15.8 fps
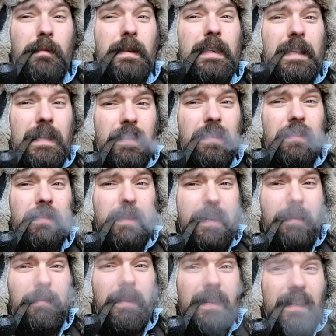at the
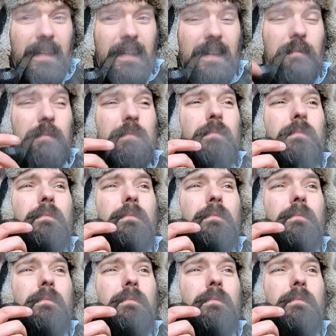same time,